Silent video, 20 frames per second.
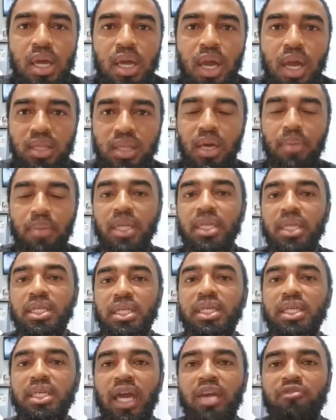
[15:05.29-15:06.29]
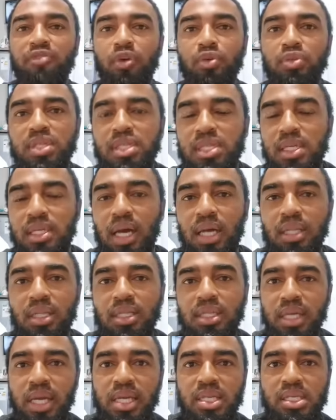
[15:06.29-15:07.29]
And there are many DA voters and other
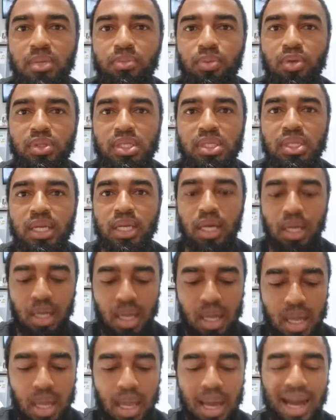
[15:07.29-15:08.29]
DA supporters that are